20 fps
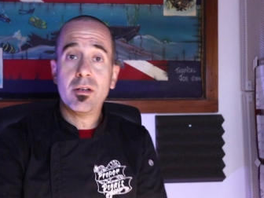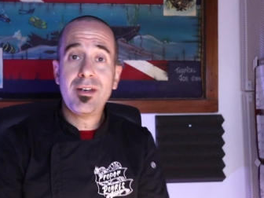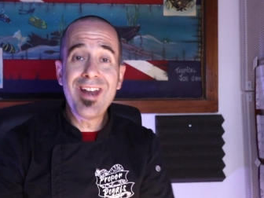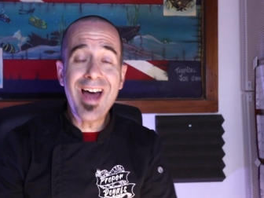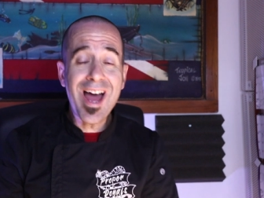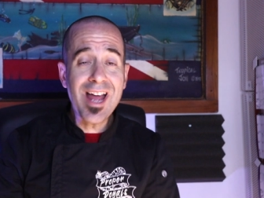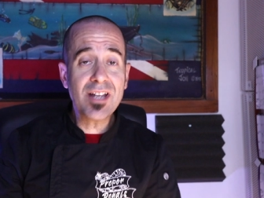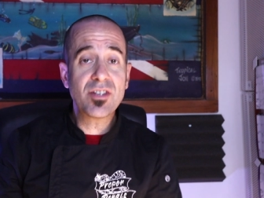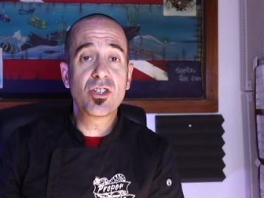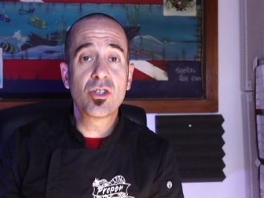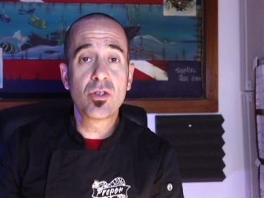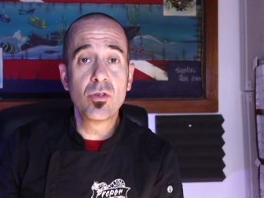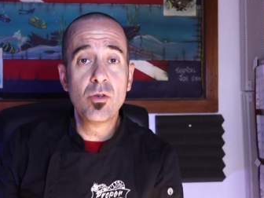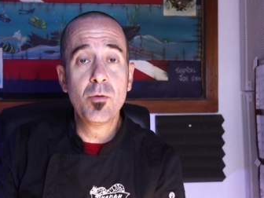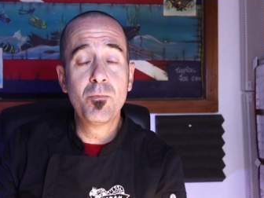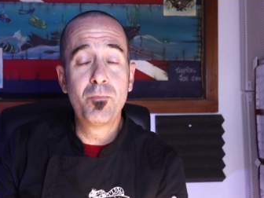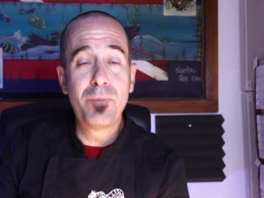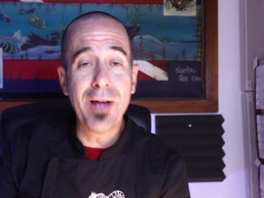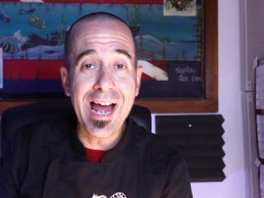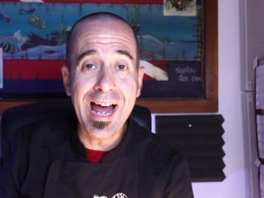Not
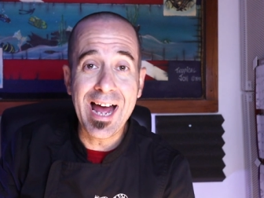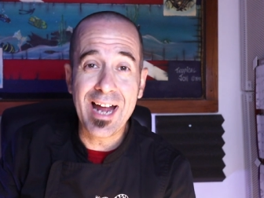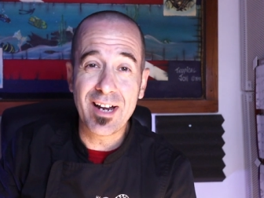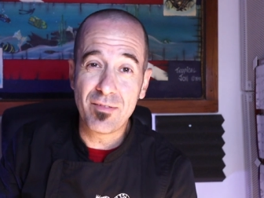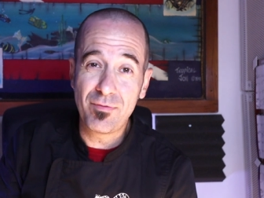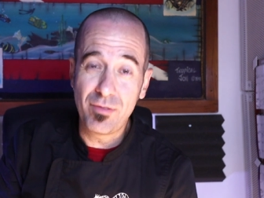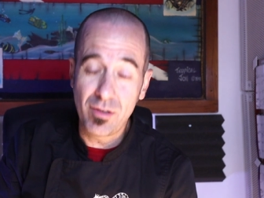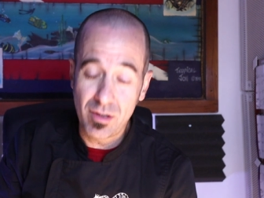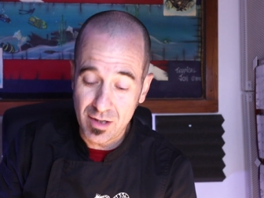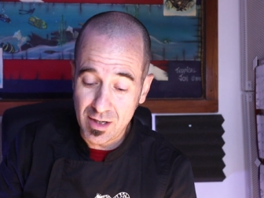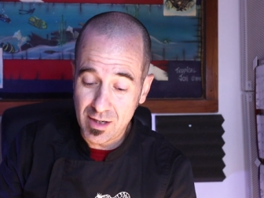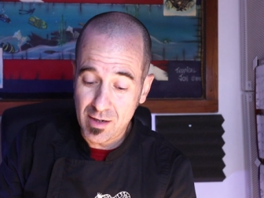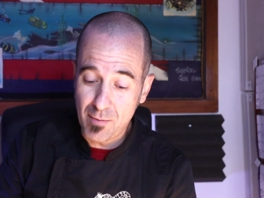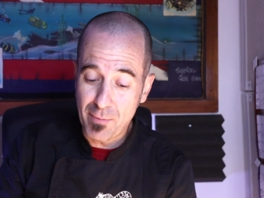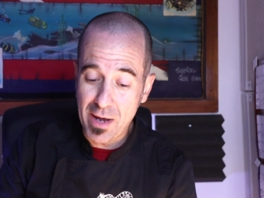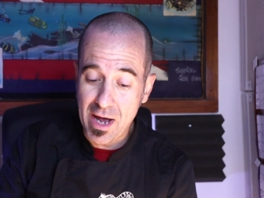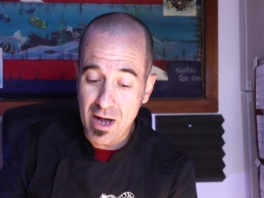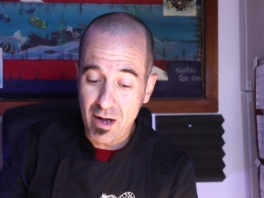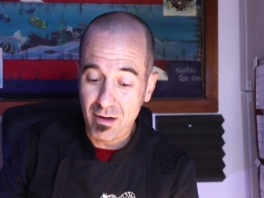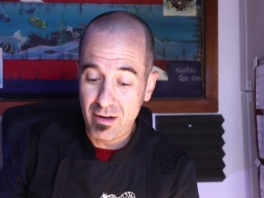too bad if you think
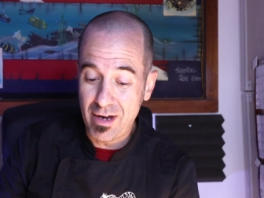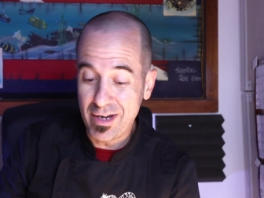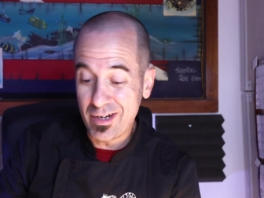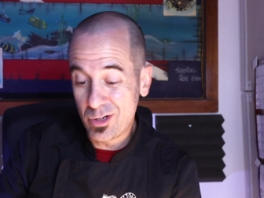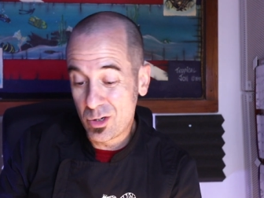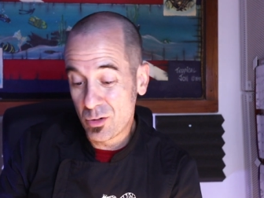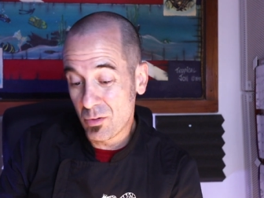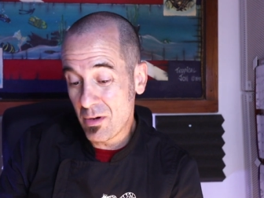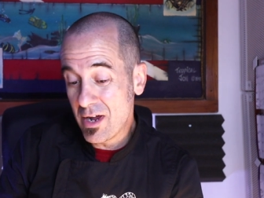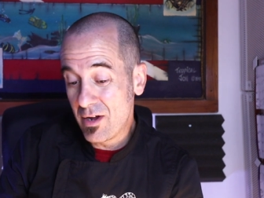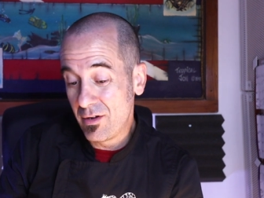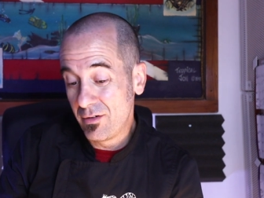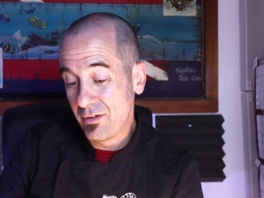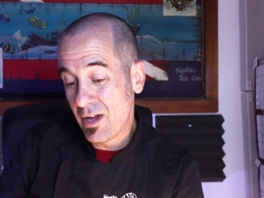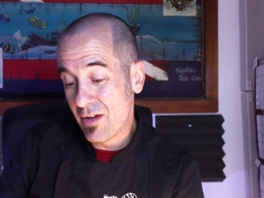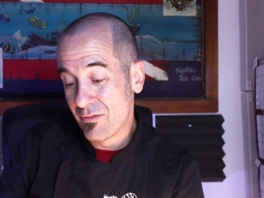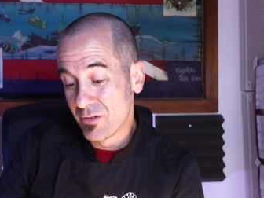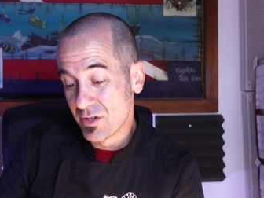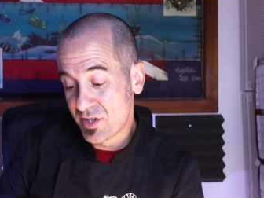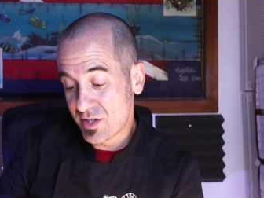about like ground
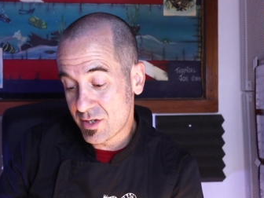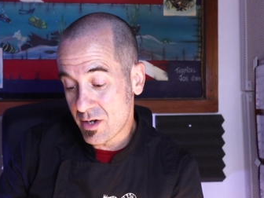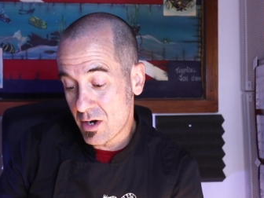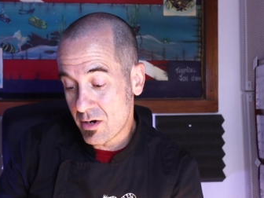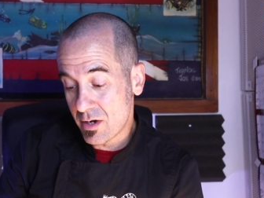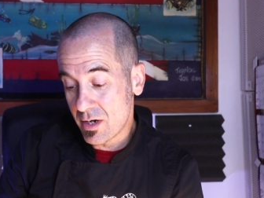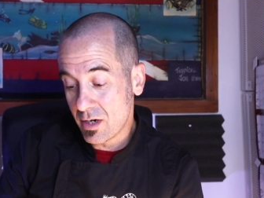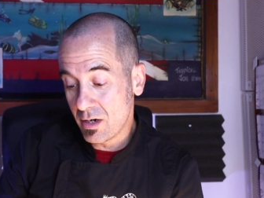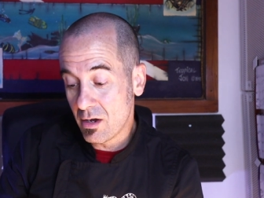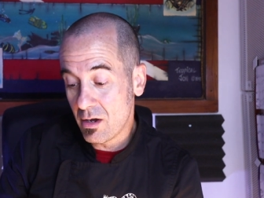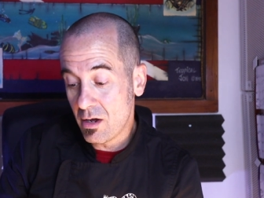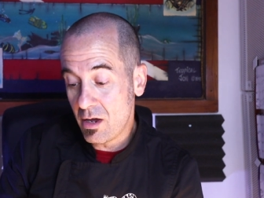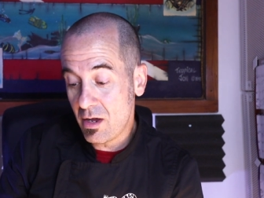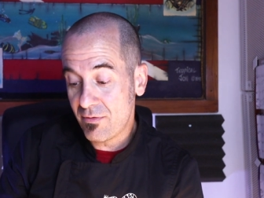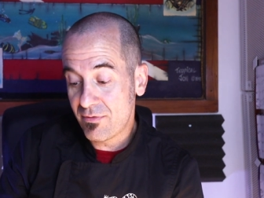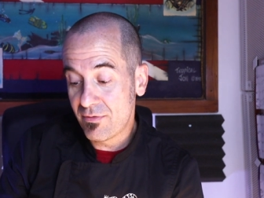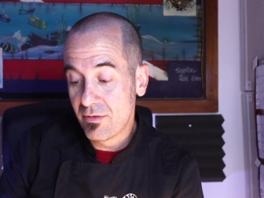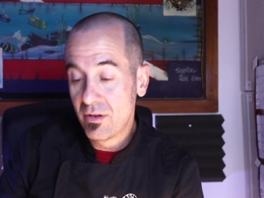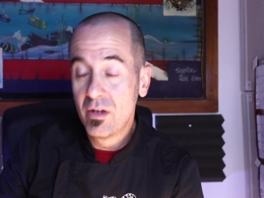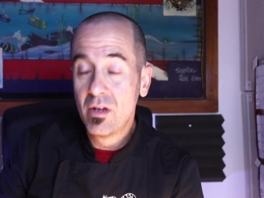level starting
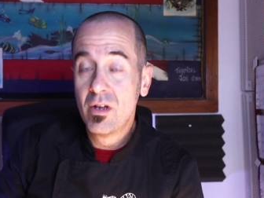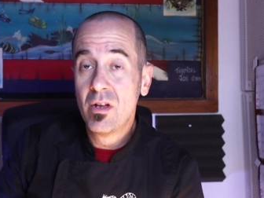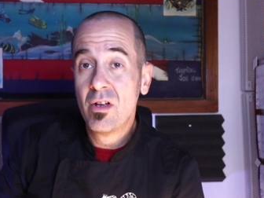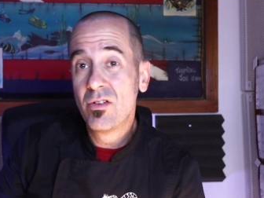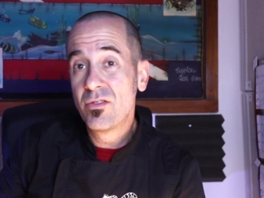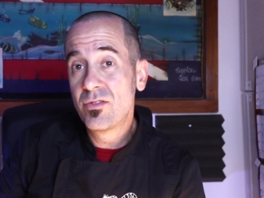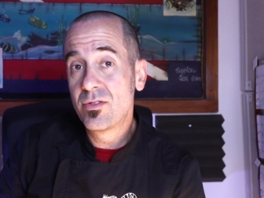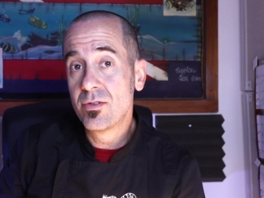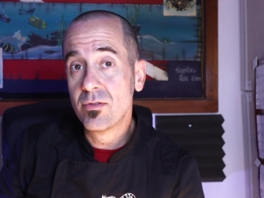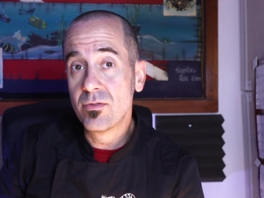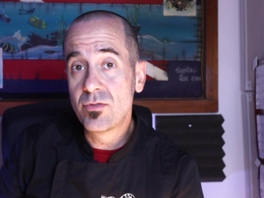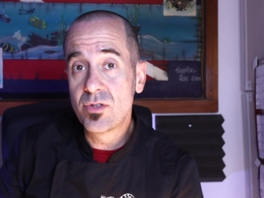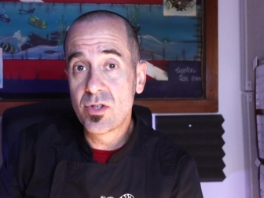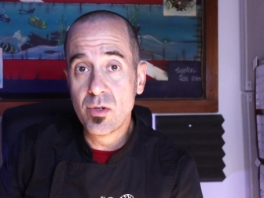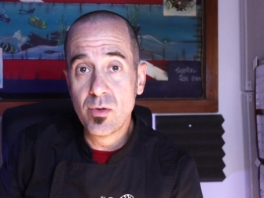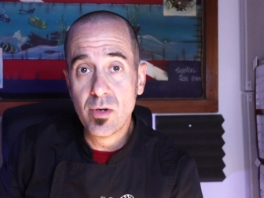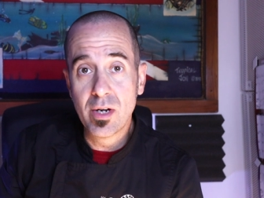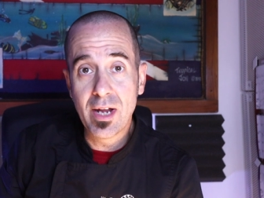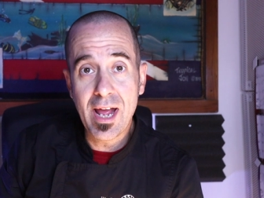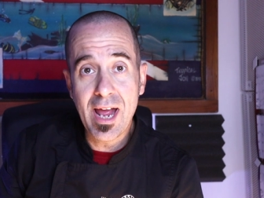off to
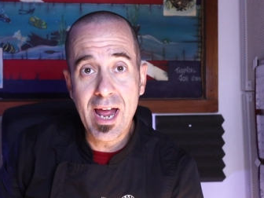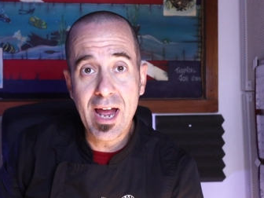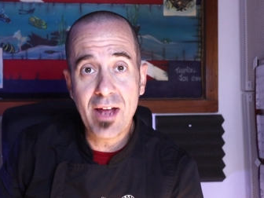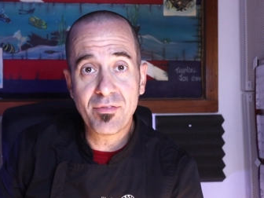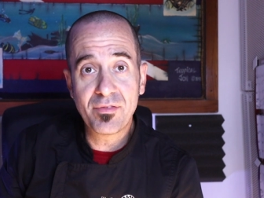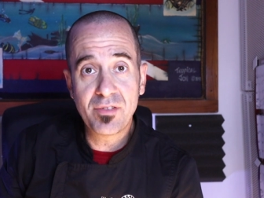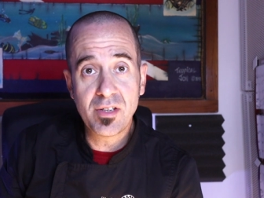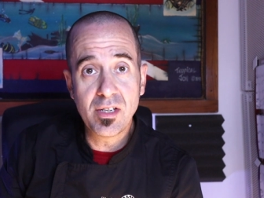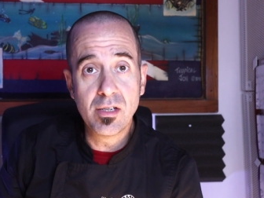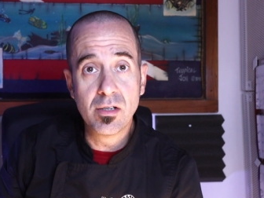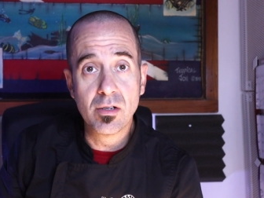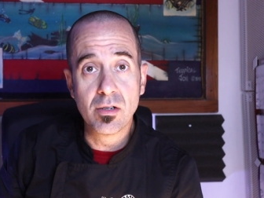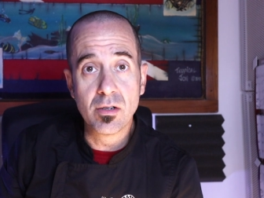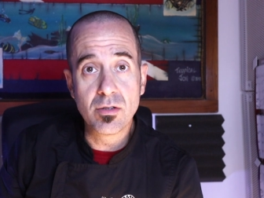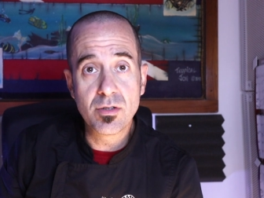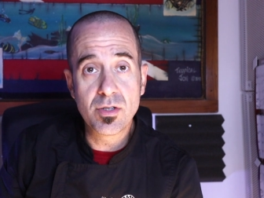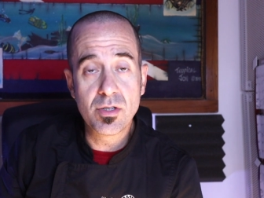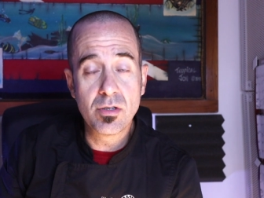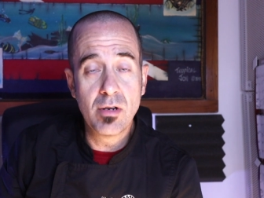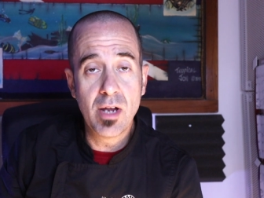two and a half
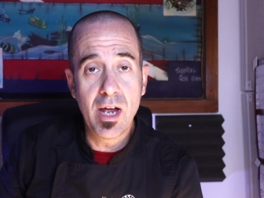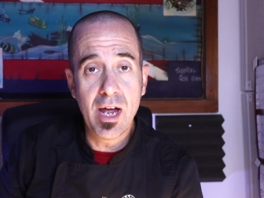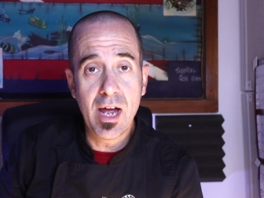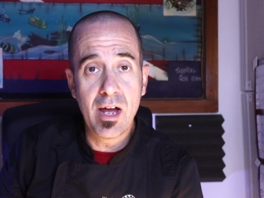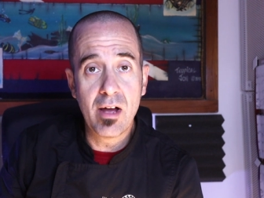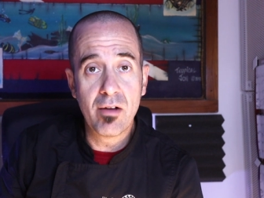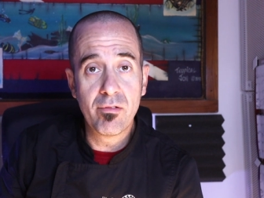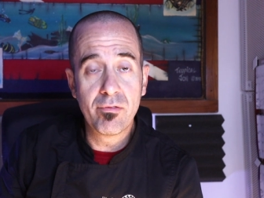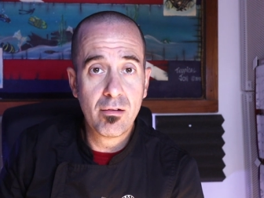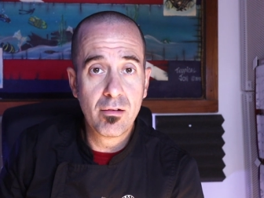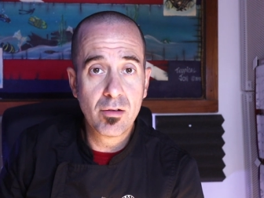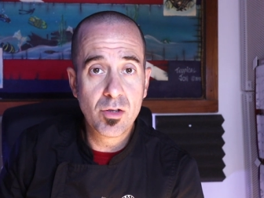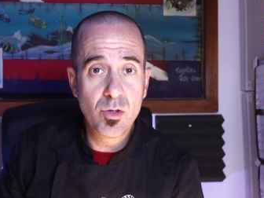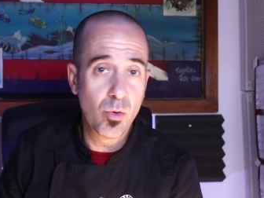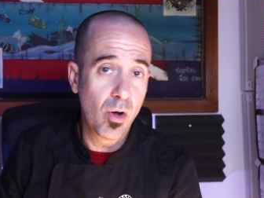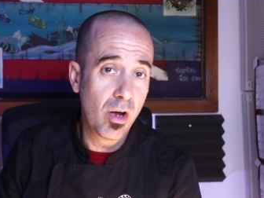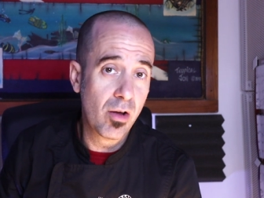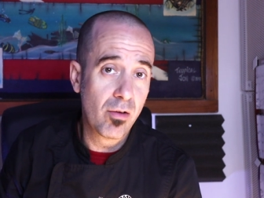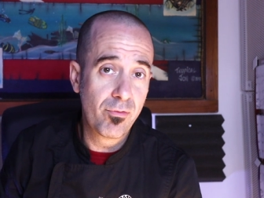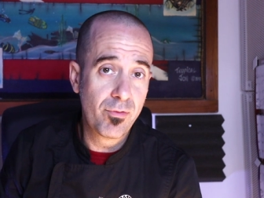years, you have
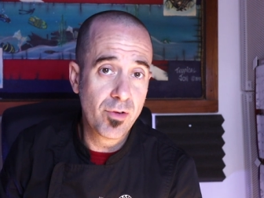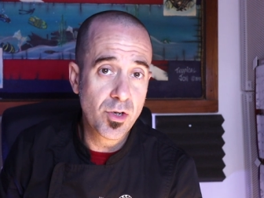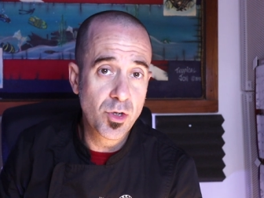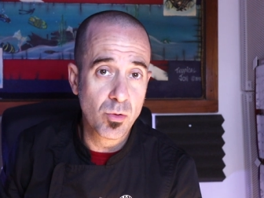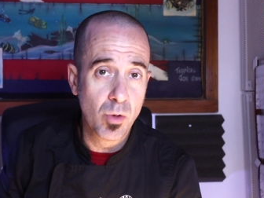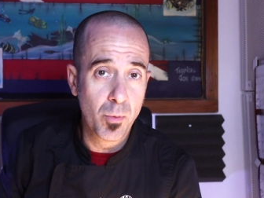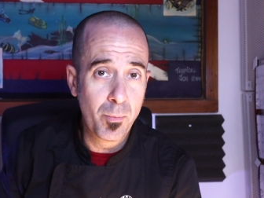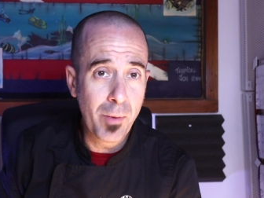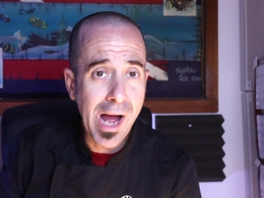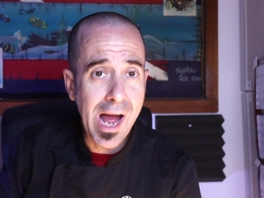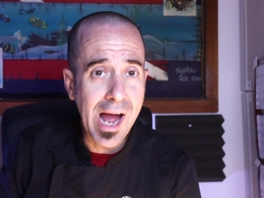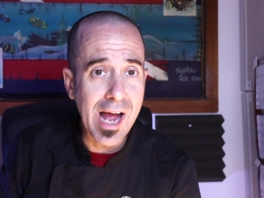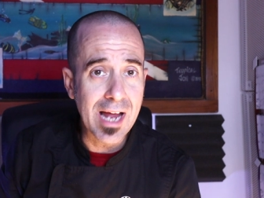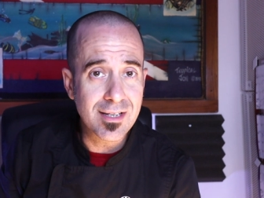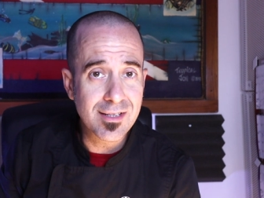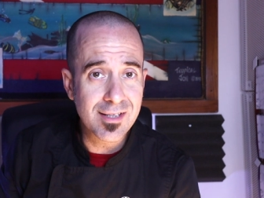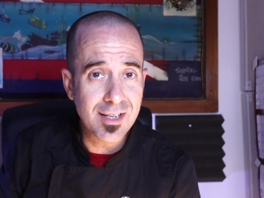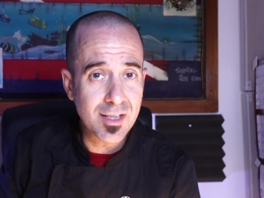12 visual pieds.